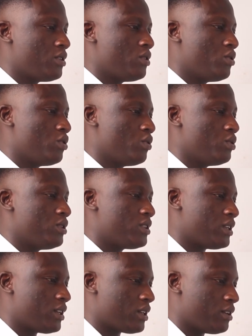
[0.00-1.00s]
who will this
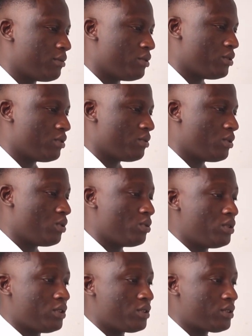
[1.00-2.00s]
ad account be? Who
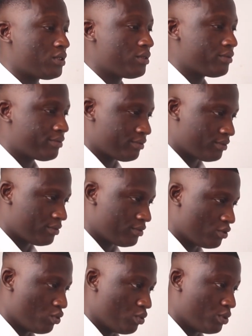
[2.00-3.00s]

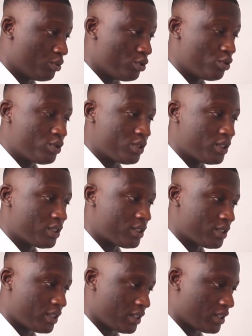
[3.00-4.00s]
will use this
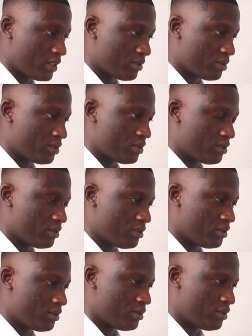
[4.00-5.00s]
ad account?
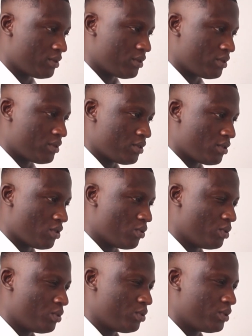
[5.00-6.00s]
Or
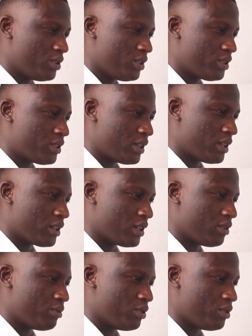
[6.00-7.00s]
who will this ad
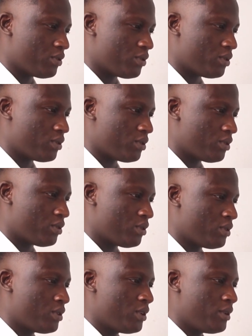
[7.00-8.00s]
account be used for?
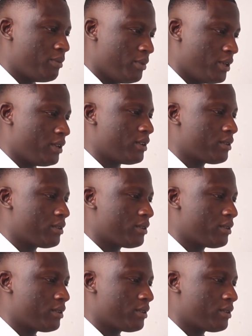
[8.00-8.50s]
Me.